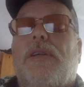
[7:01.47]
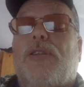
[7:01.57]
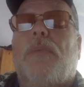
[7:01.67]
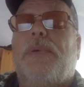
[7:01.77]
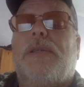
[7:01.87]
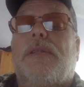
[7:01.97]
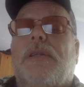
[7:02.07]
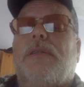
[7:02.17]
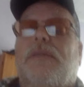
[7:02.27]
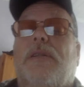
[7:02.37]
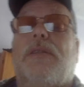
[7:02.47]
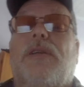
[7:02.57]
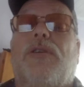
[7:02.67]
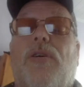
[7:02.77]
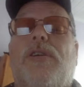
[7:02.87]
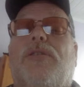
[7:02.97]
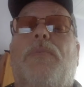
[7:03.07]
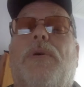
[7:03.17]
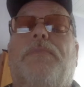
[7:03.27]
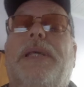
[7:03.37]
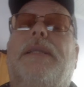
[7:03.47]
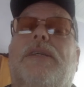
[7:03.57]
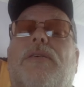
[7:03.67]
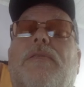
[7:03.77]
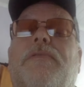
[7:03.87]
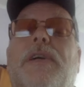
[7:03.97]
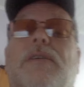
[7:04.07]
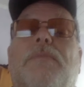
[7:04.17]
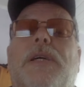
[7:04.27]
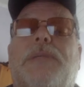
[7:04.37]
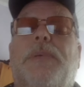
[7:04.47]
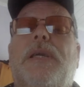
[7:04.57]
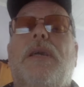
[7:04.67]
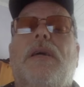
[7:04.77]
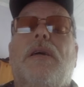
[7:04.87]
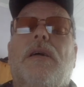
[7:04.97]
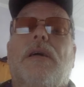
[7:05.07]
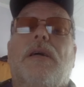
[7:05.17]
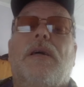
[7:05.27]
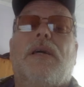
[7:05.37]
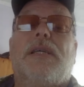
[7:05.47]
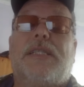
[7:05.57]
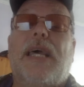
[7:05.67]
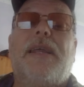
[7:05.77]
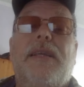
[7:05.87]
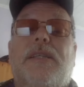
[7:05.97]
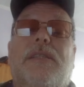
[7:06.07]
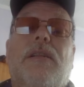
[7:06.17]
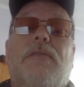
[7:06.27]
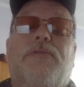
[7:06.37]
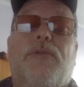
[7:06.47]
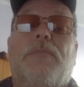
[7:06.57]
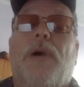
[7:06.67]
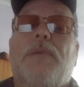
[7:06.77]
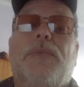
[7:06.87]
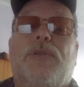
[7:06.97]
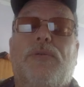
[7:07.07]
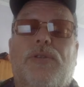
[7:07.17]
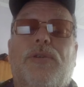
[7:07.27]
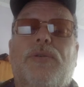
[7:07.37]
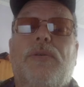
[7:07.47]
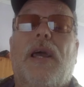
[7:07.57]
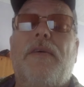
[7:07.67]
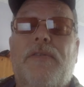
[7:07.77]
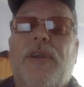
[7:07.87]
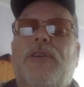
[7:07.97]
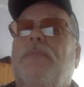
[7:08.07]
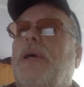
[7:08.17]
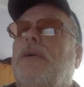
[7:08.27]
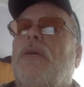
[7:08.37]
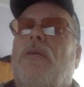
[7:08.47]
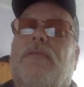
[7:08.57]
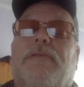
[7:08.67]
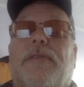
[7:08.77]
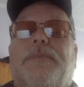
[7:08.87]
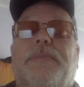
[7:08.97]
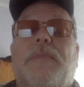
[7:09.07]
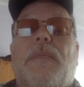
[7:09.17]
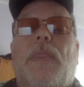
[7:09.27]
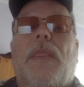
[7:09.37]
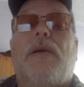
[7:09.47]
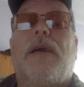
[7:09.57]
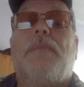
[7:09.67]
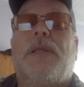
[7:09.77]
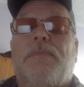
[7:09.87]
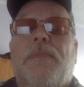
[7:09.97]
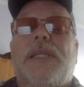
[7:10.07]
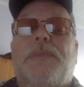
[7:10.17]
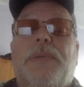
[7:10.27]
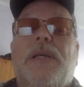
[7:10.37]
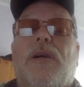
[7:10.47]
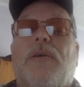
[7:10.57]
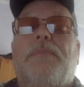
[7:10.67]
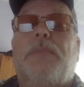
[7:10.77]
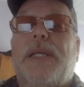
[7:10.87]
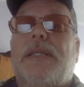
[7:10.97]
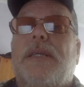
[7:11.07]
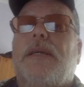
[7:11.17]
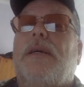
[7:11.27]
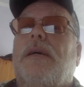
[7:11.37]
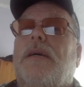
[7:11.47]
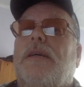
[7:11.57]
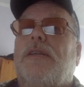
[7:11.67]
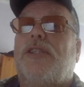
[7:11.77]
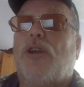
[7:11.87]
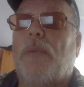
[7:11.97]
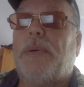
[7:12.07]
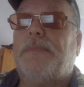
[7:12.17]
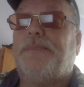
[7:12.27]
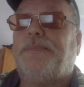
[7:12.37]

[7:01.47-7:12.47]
A stop is you've got to stop completely. So the vehicle must be standing still for a moment or two, and then you may go off. Okay, but it must be a complete stop.